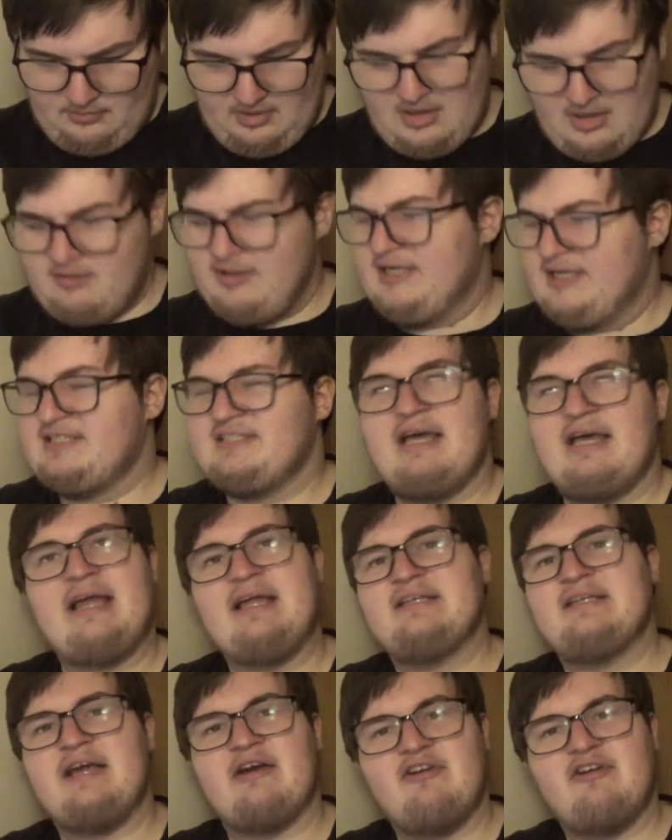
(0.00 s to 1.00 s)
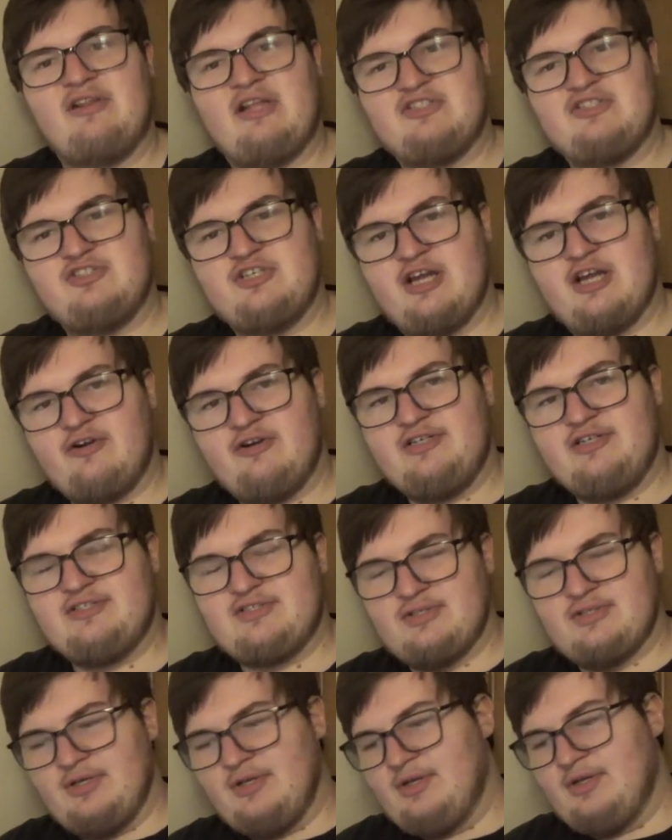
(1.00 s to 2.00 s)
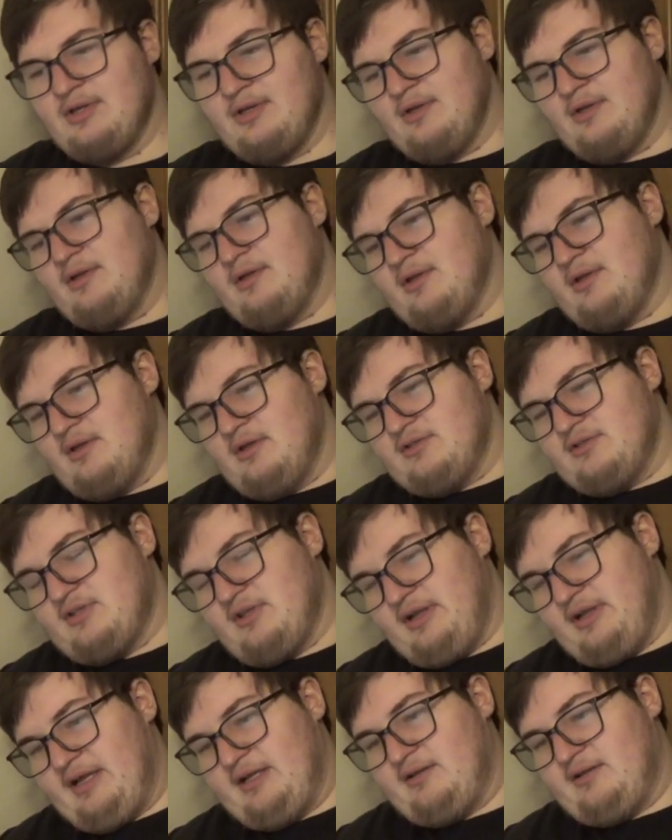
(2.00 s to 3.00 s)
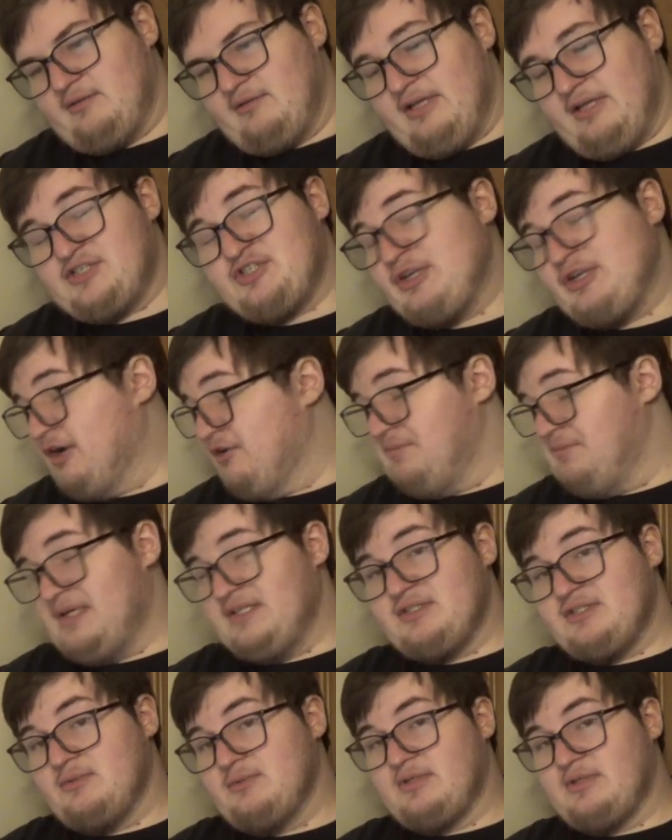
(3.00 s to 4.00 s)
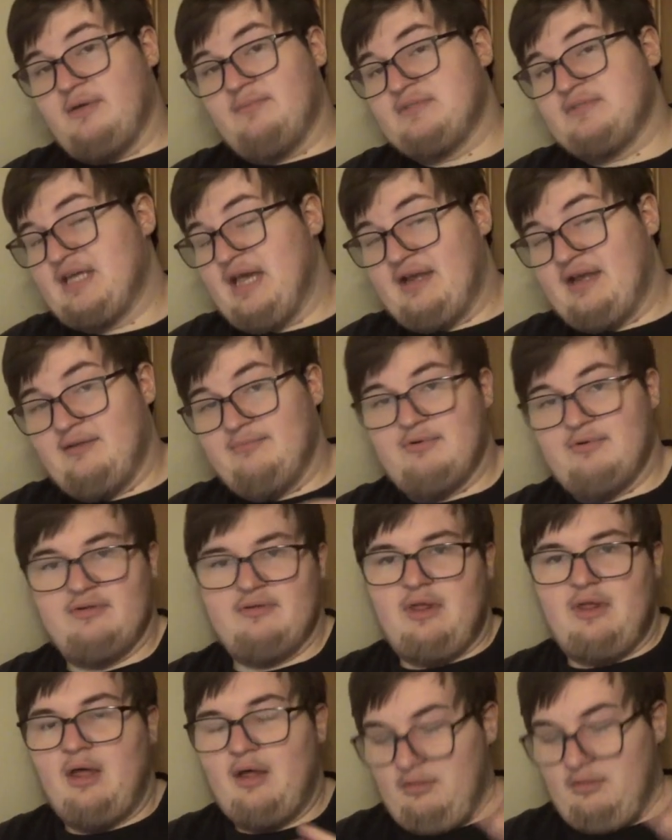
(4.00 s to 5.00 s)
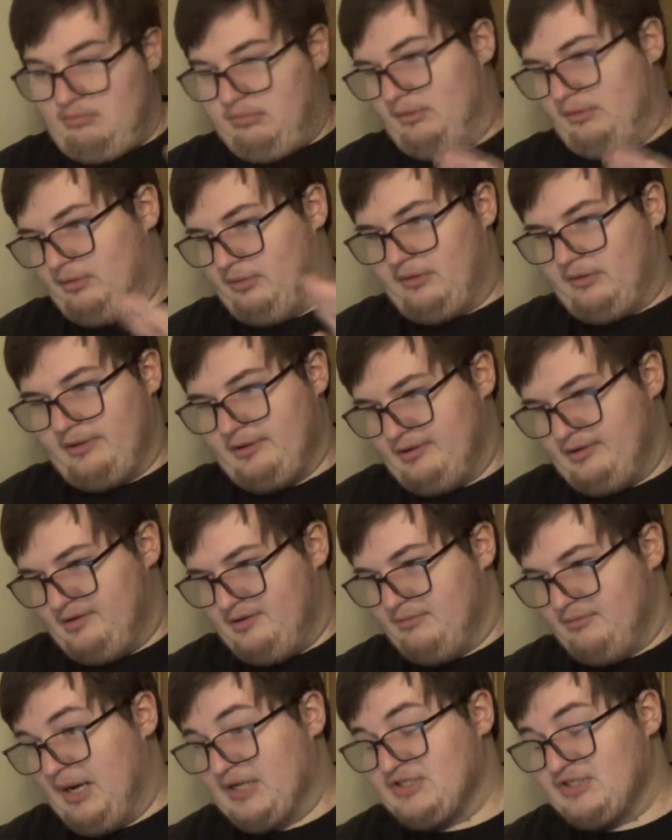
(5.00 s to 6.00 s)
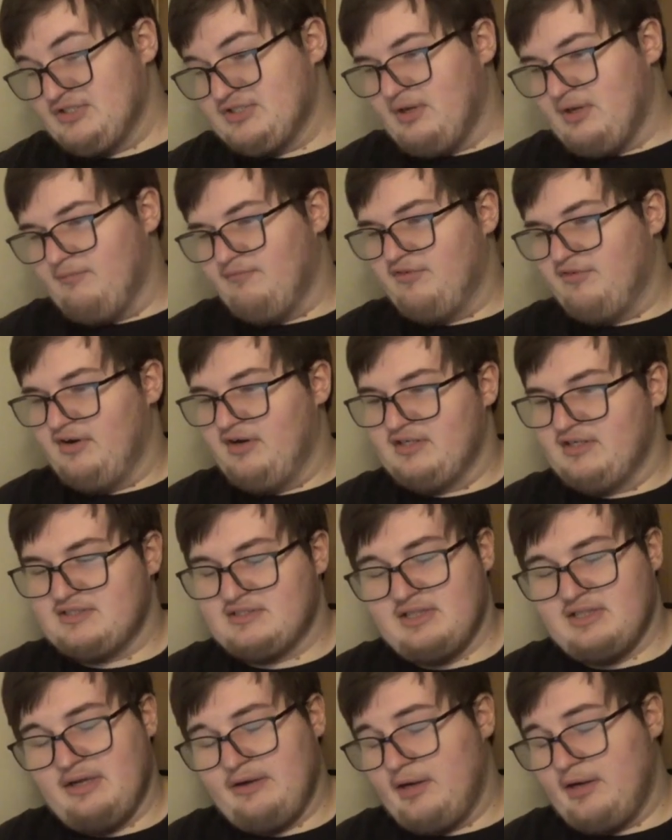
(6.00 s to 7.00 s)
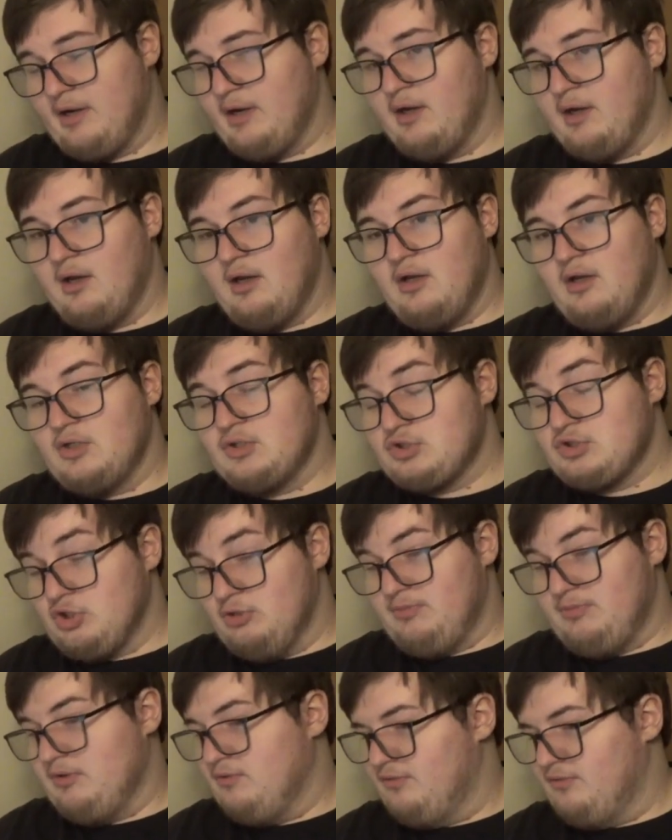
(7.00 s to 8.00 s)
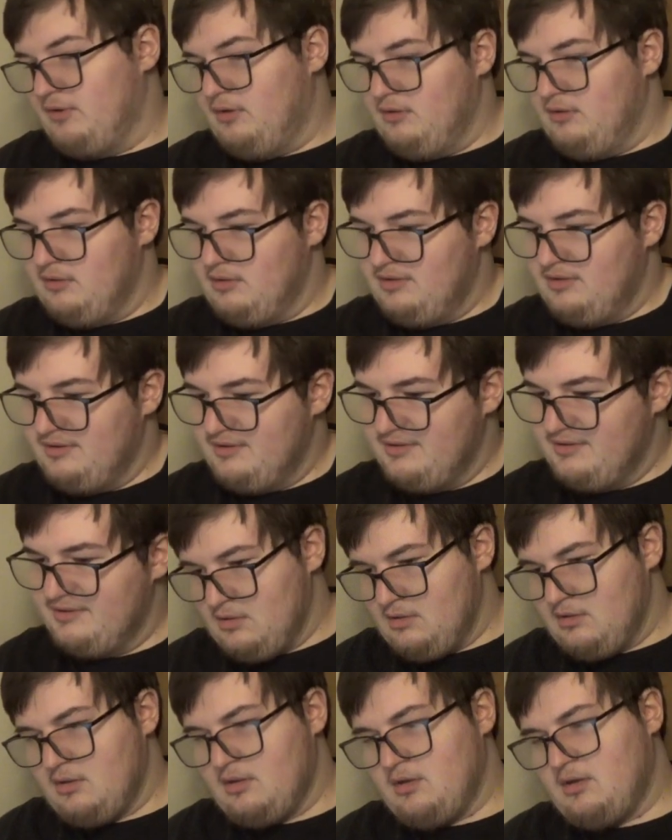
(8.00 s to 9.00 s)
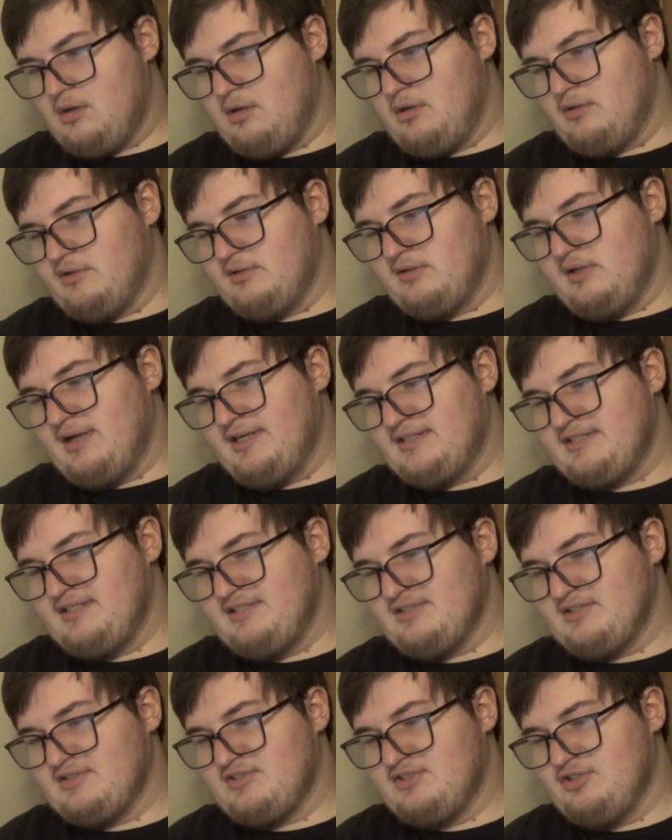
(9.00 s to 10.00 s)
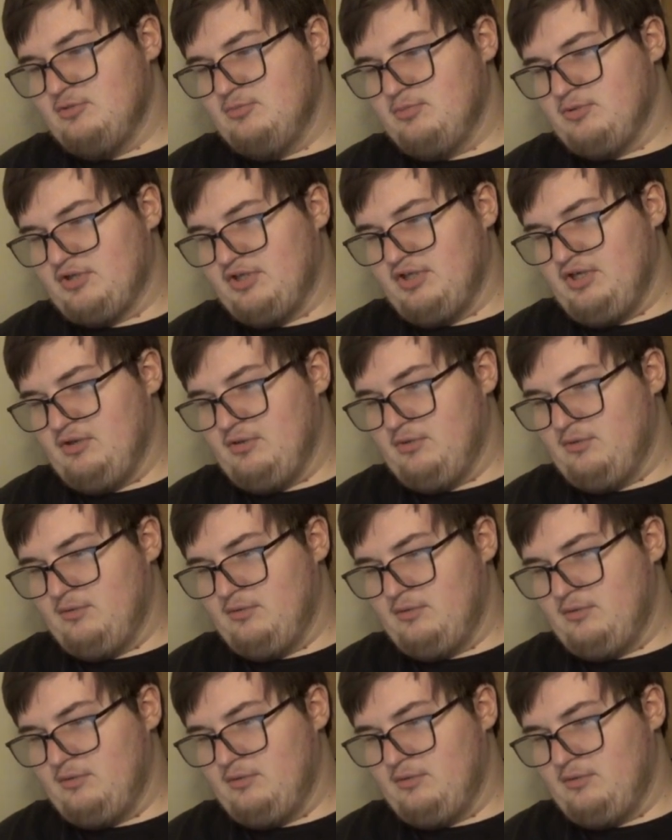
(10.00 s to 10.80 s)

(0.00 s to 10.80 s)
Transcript: Like secondary legendaries. So like, legendary beasts would come second, but the Reggies come first. They're so beautiful. Oh, the Laties are super cute.